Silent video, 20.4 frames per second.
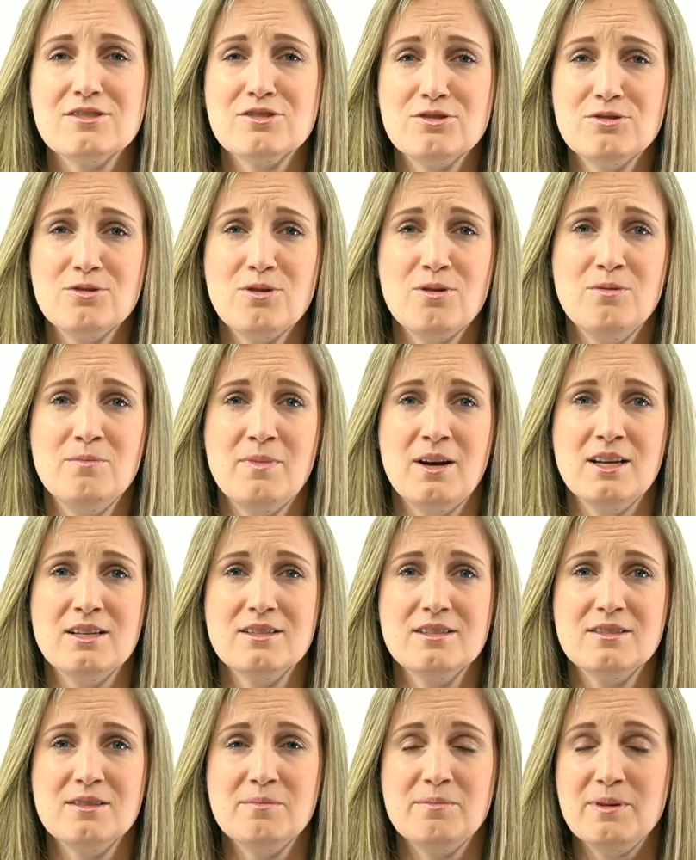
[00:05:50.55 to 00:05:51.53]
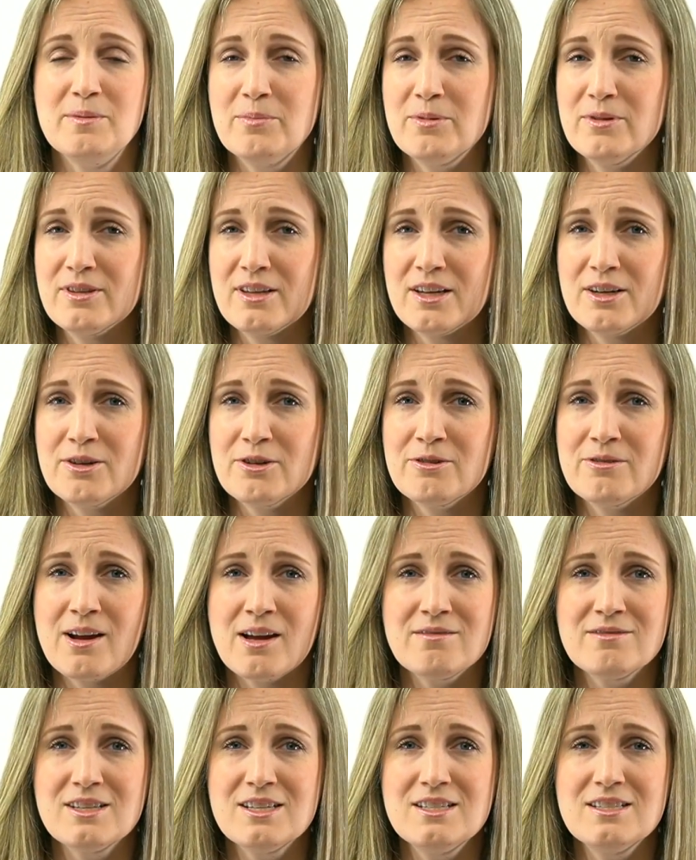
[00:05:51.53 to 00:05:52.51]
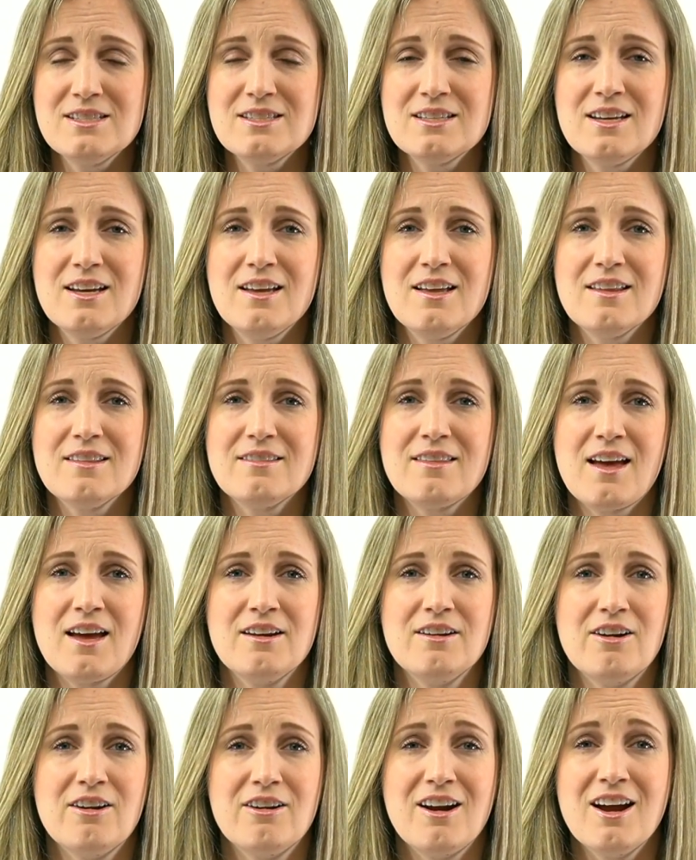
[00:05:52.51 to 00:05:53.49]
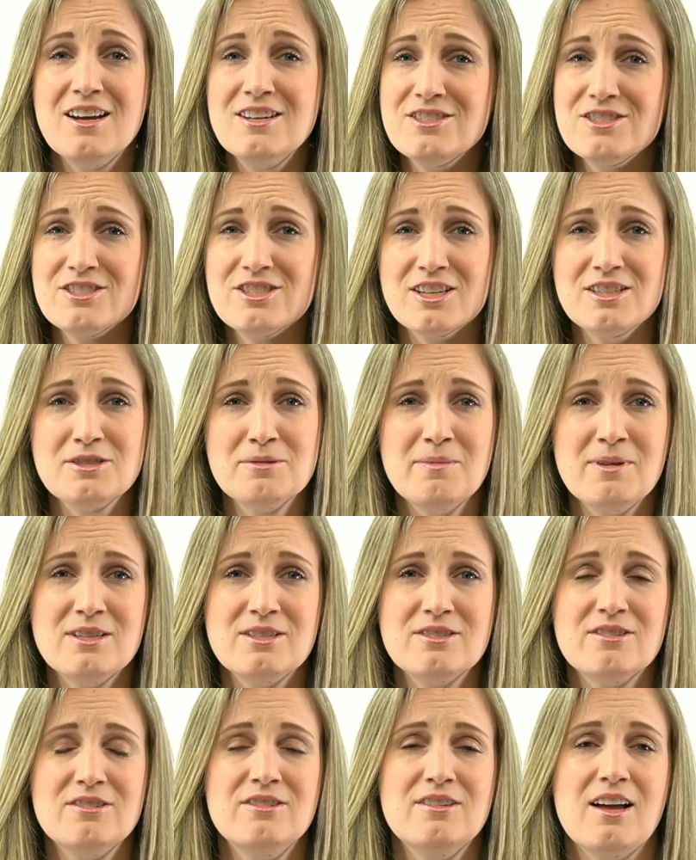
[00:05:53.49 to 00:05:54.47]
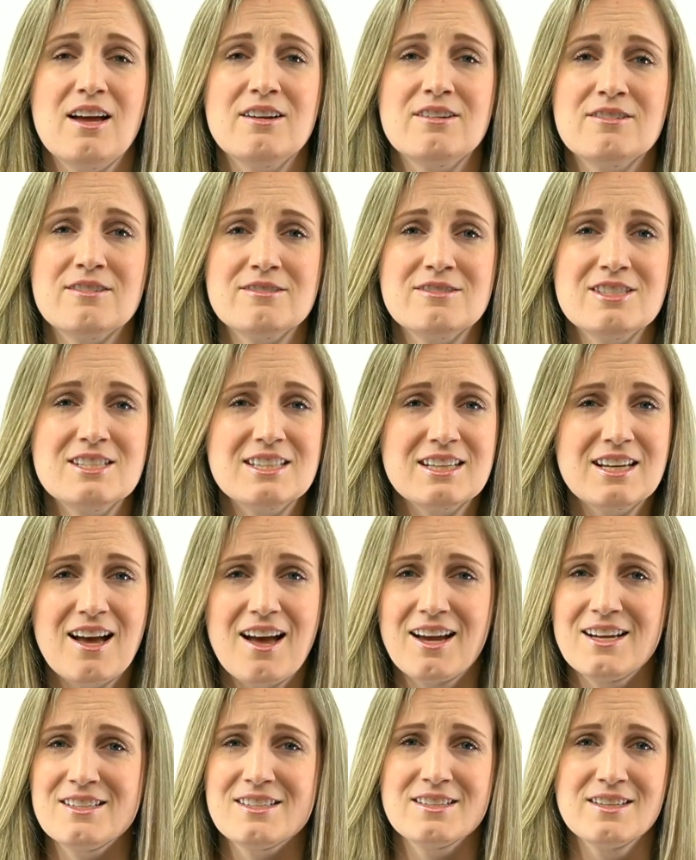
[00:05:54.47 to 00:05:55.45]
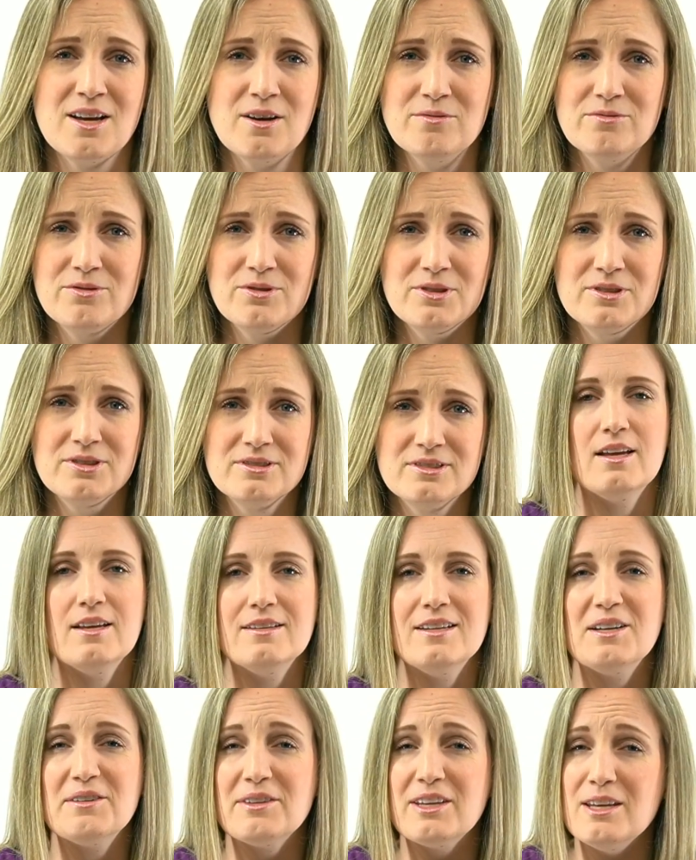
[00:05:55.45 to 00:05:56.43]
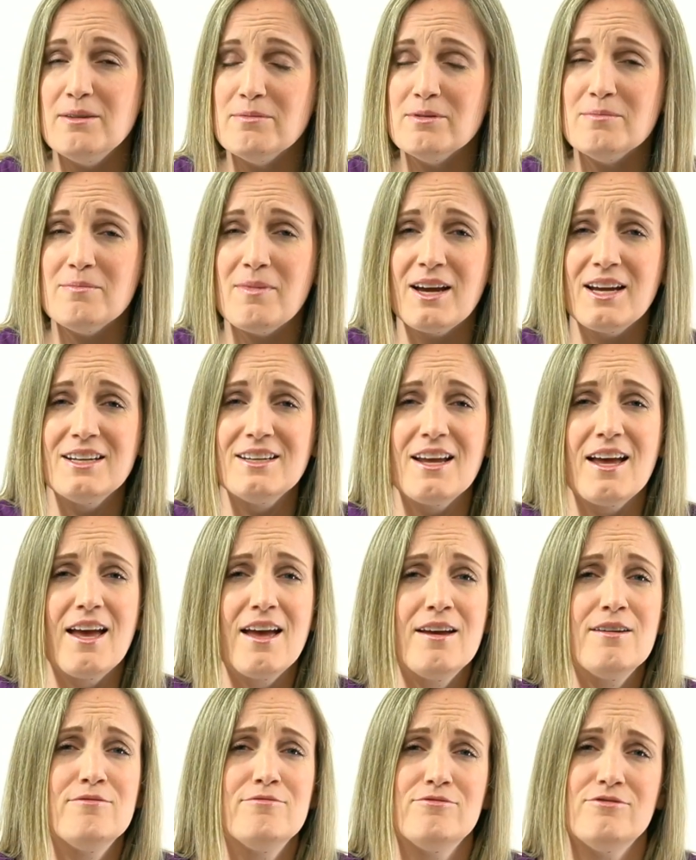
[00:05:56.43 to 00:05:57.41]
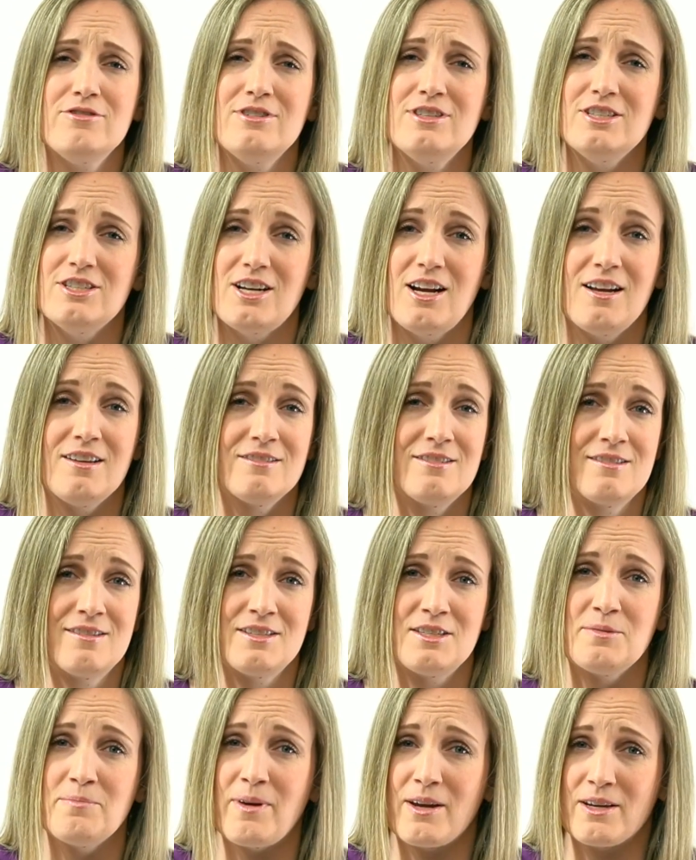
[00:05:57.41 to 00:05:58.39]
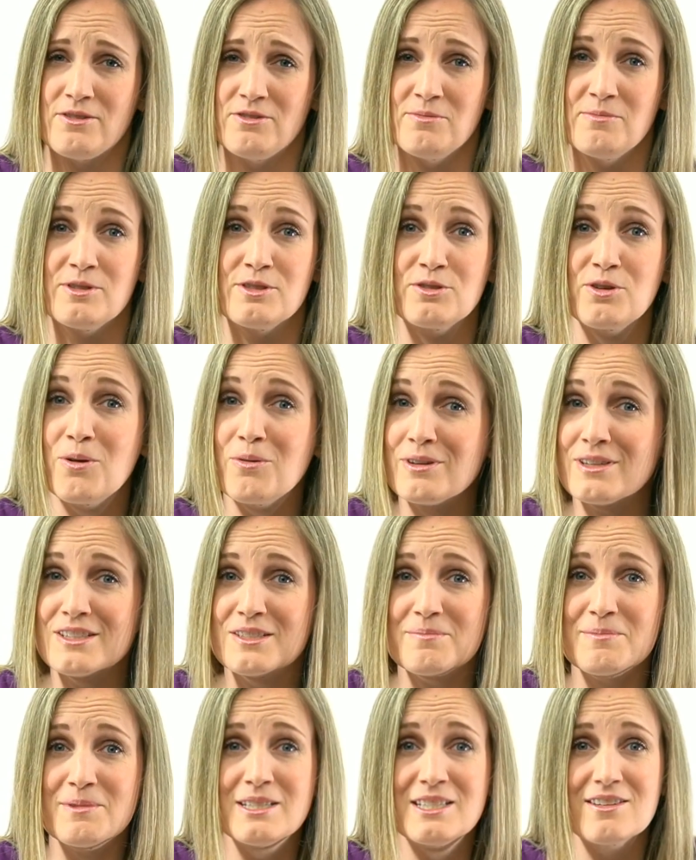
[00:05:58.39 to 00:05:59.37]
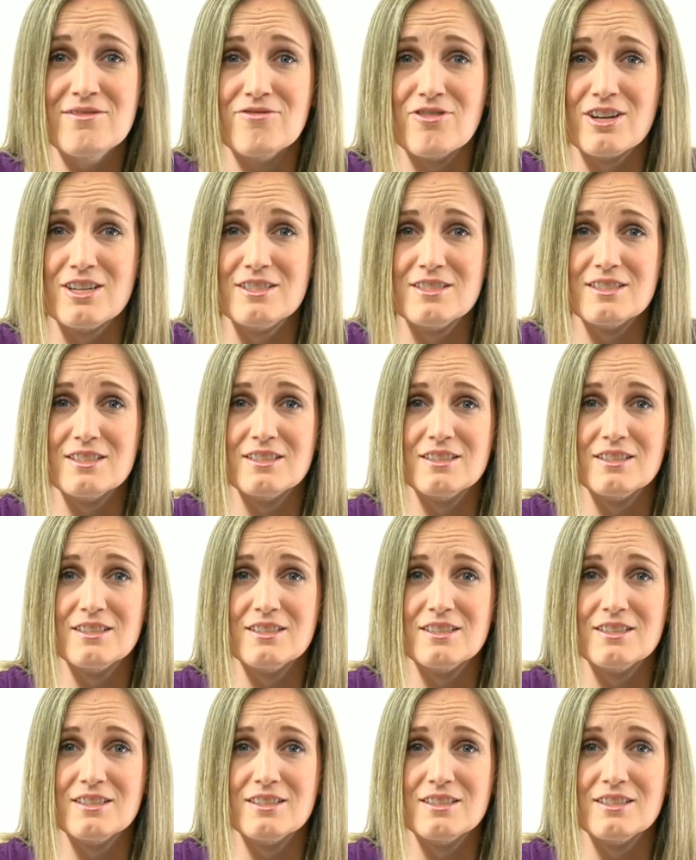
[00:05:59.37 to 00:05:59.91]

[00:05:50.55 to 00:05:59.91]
so much the people that are around us that are unjudgmental and are just kind and helpful. Now keep in mind, every child on the spectrum is going to be different.